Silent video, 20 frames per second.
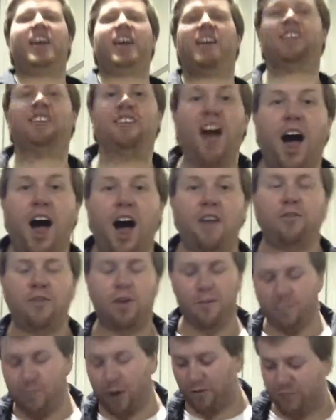things
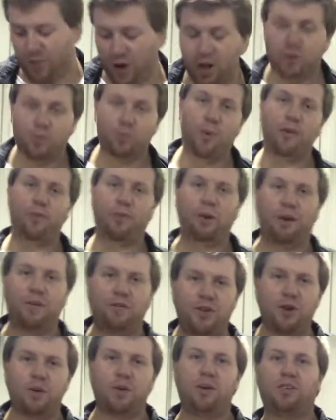up, my first movie
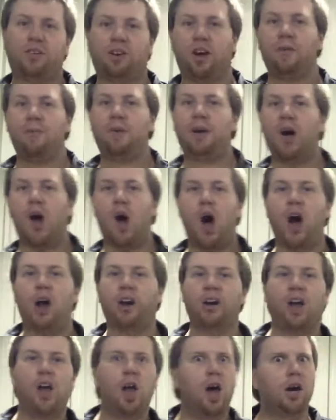review is going to be
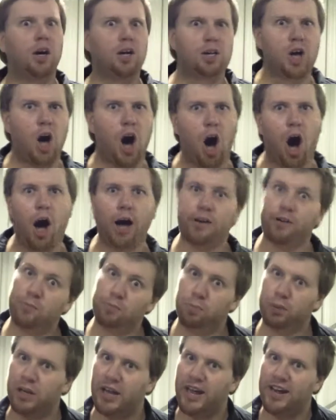on
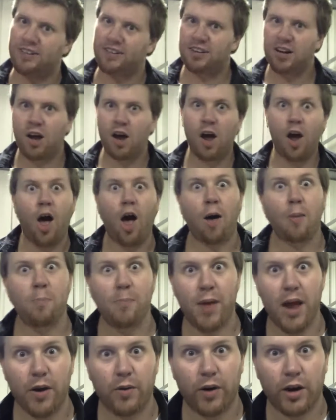God Bless
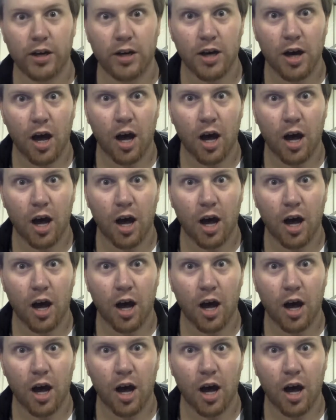America.